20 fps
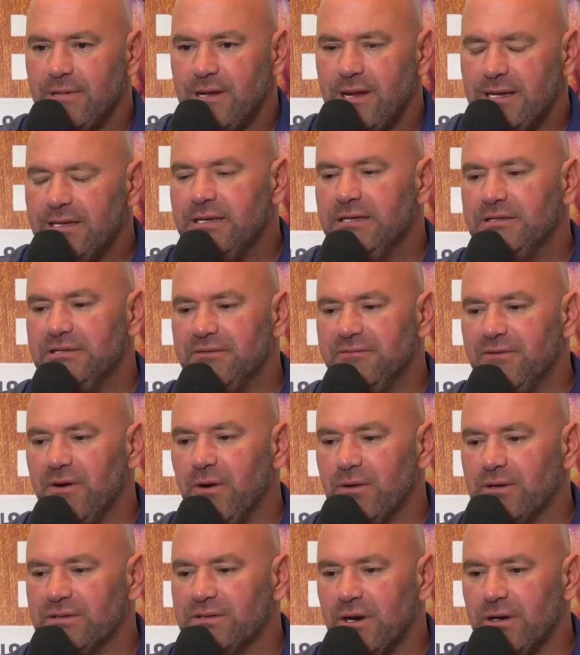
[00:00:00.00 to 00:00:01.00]
he needs to
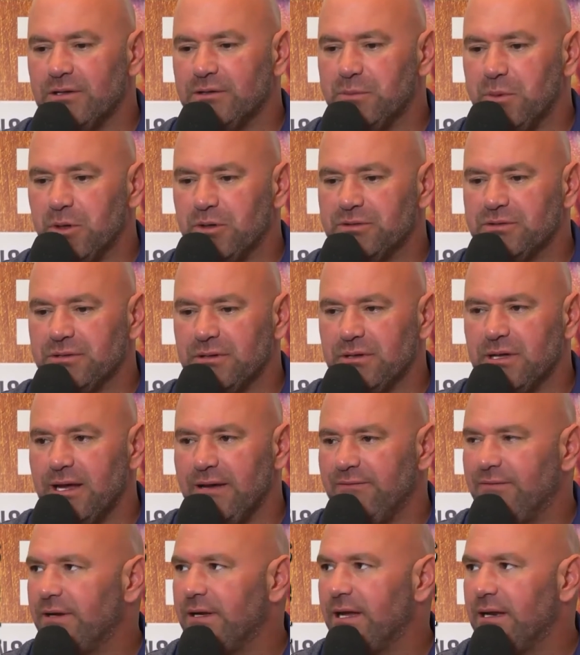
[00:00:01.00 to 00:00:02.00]
focus on his personal
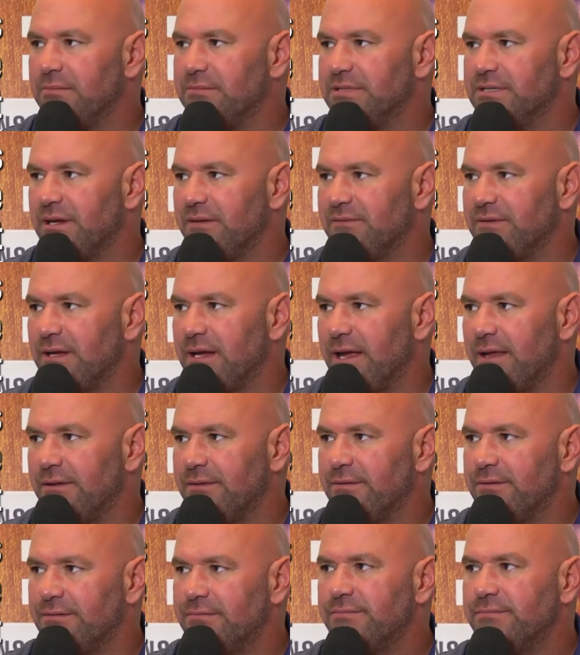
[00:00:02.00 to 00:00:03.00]
life and get himself
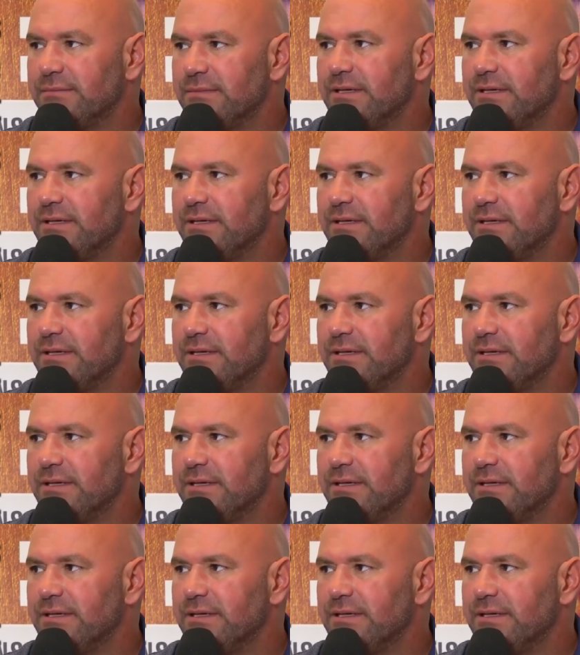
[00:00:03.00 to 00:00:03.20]
together. And